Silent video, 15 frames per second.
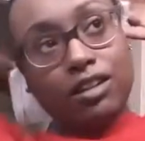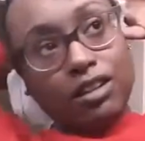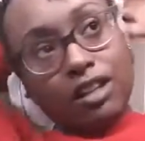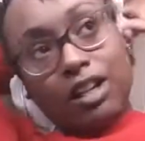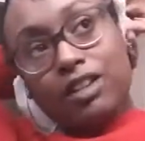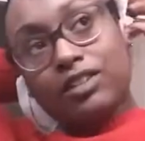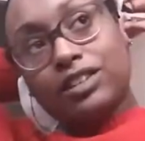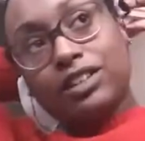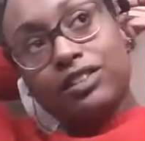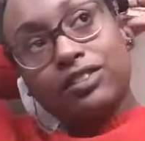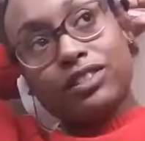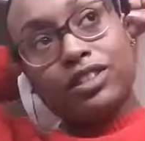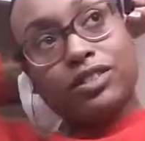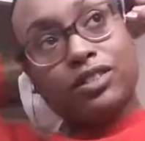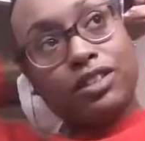And I was
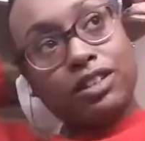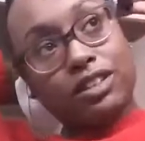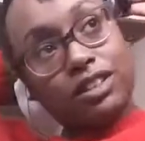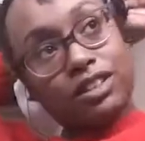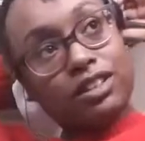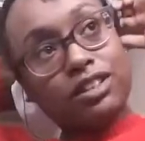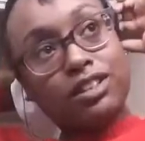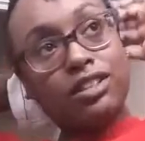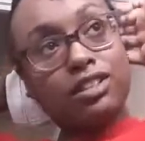even doing this.